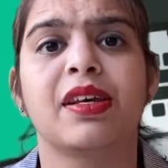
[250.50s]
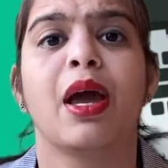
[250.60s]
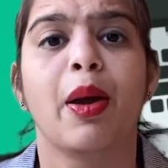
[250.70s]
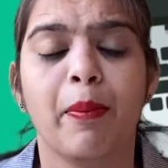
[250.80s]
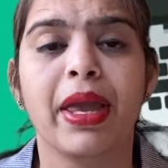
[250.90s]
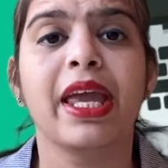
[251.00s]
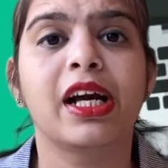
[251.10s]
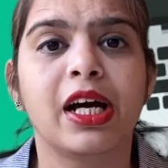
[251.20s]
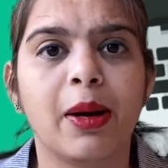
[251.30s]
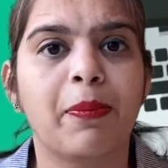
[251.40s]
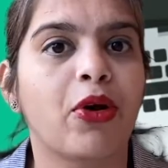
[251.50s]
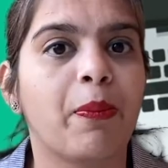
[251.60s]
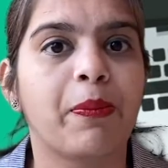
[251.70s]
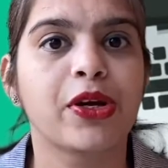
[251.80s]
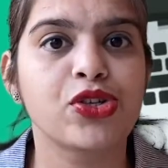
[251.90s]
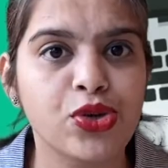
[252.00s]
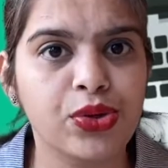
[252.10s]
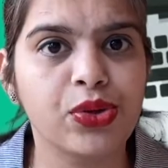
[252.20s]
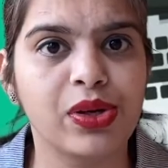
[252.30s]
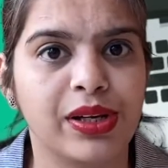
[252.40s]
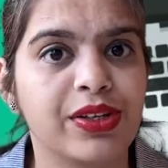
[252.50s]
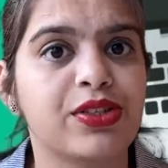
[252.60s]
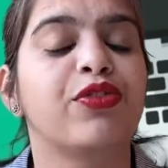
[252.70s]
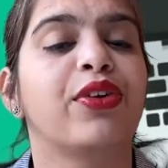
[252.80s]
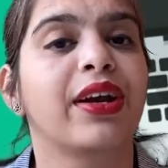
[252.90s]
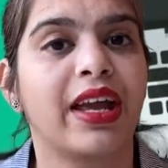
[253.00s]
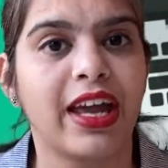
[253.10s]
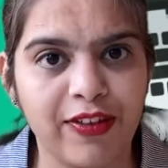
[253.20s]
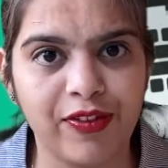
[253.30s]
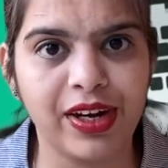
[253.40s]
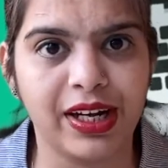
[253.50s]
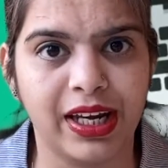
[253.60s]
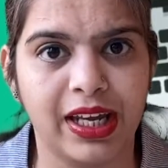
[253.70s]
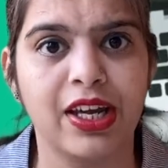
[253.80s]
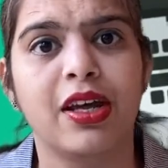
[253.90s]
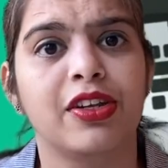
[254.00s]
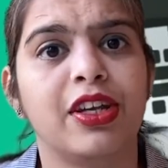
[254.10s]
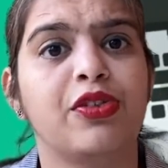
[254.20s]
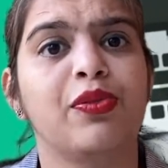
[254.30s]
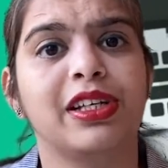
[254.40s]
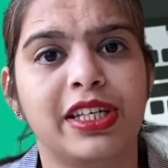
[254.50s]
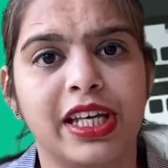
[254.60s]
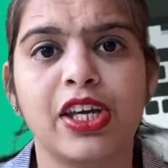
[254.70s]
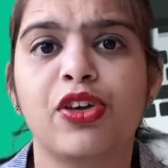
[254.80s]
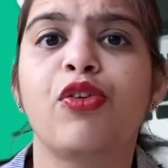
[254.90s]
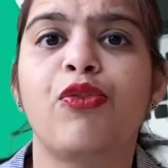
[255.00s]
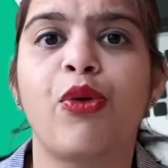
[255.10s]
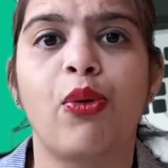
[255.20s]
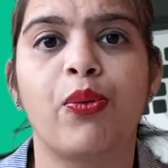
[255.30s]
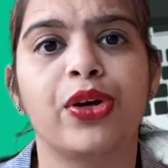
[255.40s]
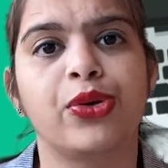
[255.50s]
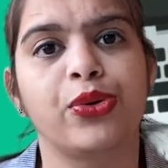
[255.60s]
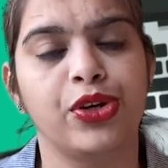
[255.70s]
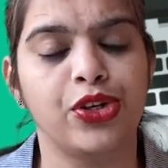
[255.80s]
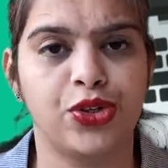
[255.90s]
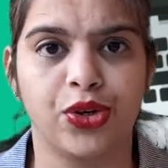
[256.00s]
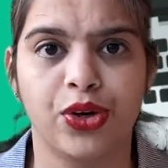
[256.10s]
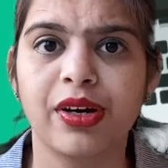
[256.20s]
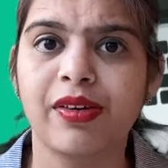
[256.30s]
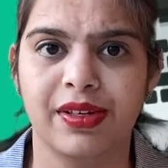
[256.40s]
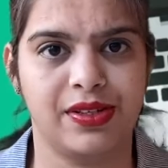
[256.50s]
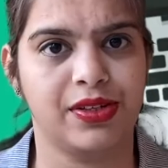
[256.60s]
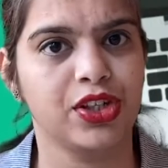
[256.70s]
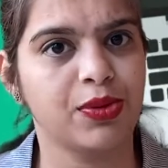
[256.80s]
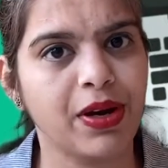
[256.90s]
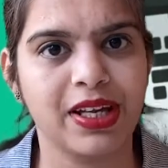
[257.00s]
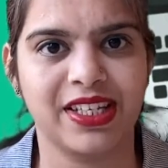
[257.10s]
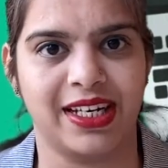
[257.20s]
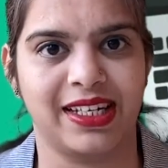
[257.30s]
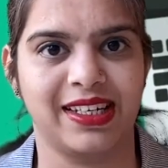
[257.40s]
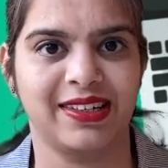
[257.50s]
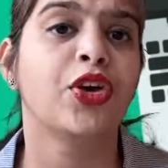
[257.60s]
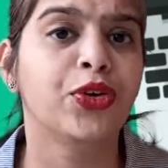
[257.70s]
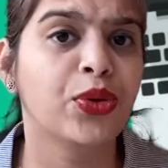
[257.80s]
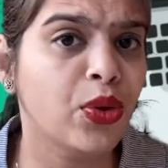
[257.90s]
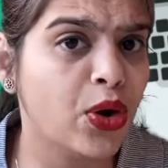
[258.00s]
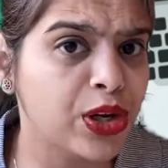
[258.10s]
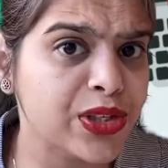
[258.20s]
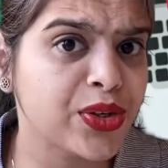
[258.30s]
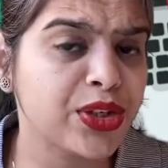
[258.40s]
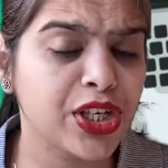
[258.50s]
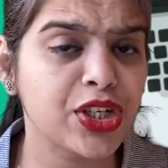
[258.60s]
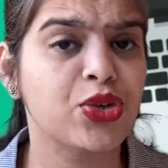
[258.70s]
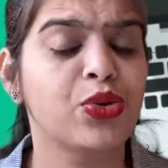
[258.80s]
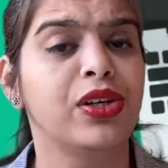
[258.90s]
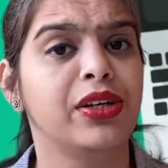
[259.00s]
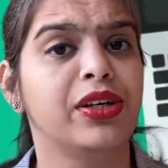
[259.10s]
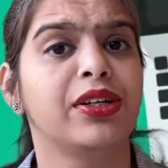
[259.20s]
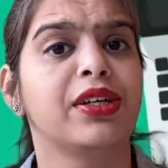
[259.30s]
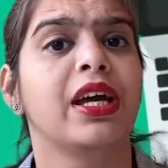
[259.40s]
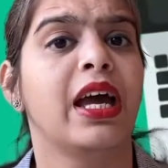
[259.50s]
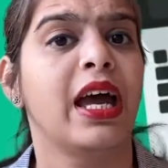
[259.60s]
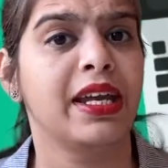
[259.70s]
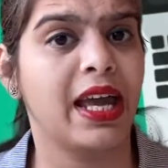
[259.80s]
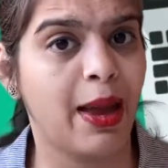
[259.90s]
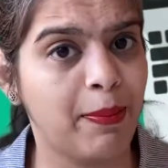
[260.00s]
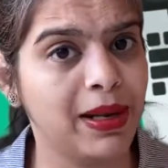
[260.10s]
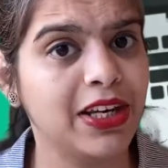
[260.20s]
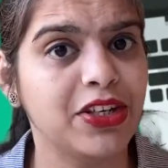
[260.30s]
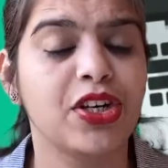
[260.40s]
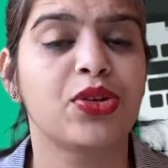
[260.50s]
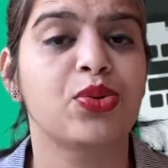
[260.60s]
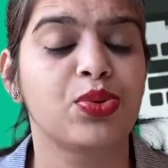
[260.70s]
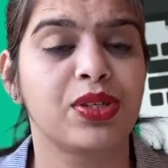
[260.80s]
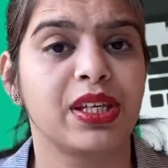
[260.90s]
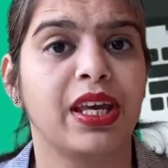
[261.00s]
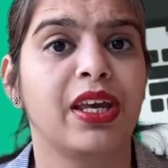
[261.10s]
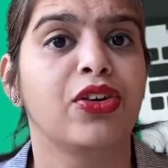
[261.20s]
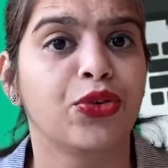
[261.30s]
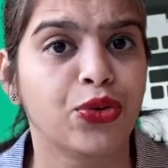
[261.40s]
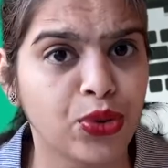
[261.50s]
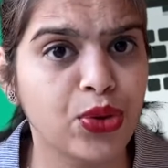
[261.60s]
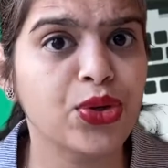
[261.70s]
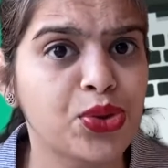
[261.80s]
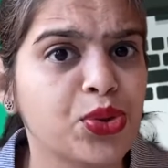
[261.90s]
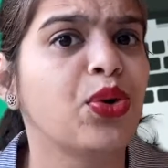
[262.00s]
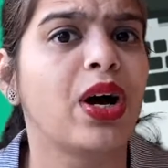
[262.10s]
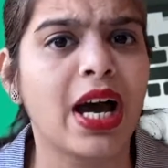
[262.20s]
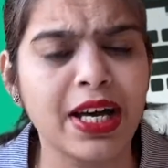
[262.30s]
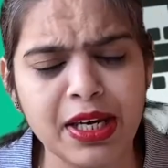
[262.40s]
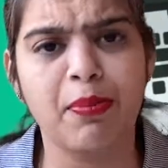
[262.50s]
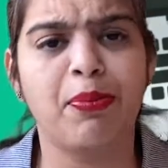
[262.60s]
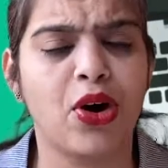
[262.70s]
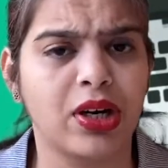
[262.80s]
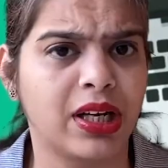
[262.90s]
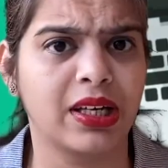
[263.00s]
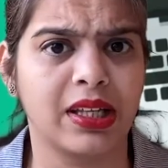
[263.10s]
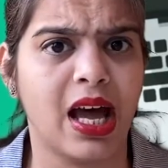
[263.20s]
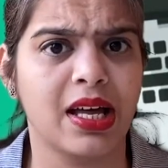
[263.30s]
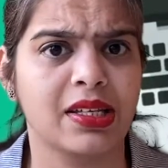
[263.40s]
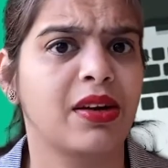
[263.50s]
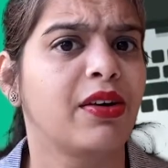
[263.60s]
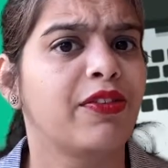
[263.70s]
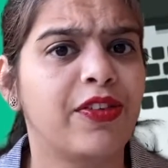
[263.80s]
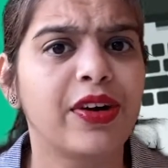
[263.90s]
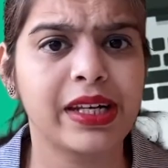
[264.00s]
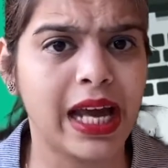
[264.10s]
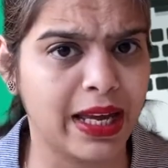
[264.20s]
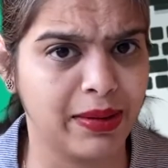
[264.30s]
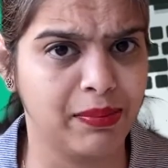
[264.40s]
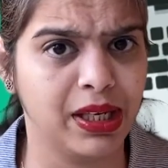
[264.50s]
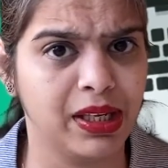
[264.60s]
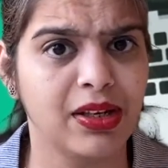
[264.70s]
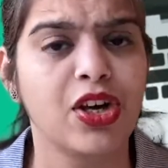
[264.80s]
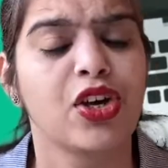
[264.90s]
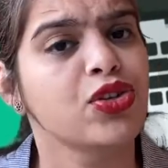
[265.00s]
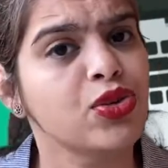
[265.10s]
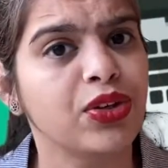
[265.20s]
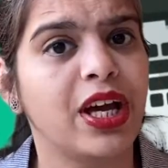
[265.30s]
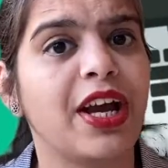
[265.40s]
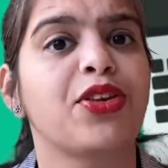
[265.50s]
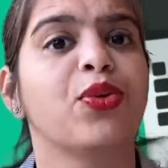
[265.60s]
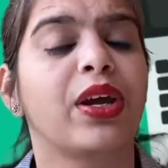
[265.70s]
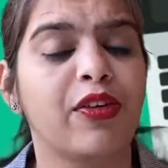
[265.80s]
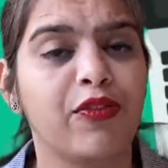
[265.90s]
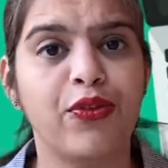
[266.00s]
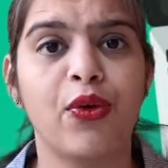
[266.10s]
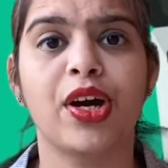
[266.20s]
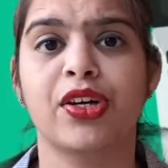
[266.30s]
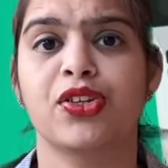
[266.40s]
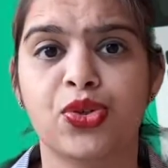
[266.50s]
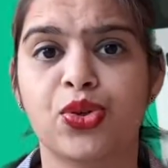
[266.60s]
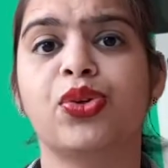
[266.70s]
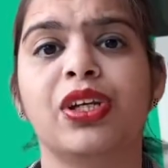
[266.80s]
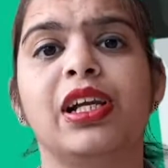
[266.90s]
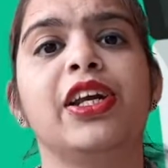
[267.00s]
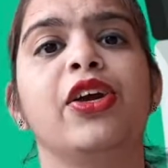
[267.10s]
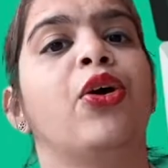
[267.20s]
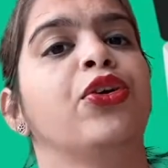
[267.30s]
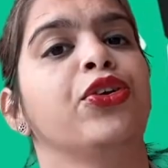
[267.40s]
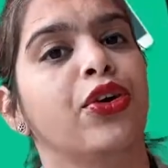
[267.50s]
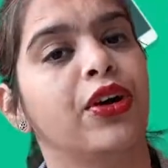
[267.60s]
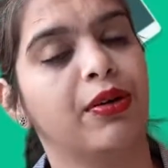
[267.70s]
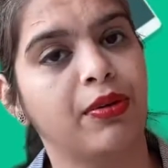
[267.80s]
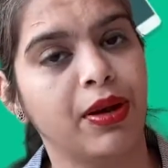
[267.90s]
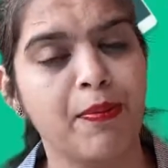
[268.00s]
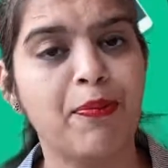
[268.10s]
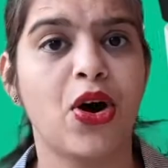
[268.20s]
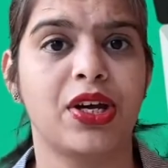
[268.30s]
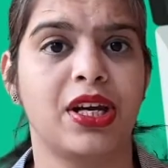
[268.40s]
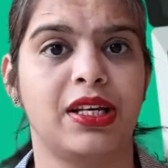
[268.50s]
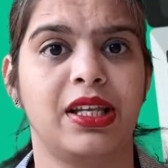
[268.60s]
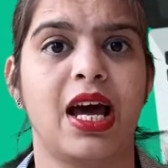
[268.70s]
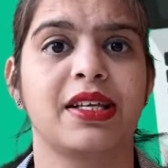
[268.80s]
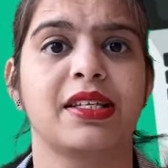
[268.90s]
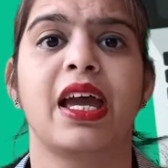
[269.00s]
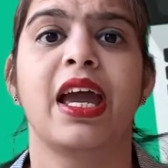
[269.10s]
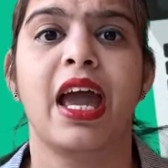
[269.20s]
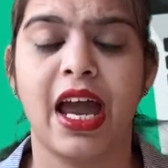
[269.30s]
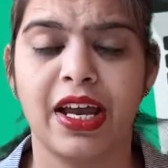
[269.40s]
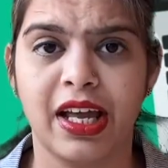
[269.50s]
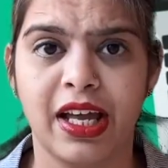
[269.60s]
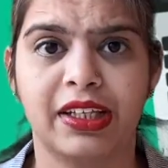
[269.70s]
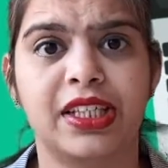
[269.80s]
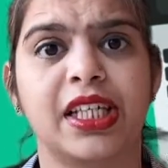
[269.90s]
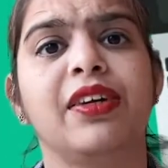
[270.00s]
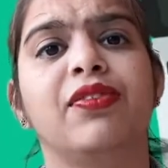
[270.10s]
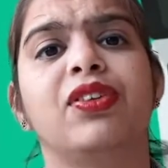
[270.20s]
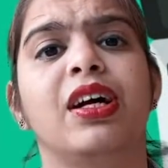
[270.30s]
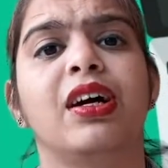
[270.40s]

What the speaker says: make a proper to-do list for every day that will take you forward to reach your research project. You also need to learn an ability to say no to unimportant tasks for time being so that you can focus totally on your important task and achieve the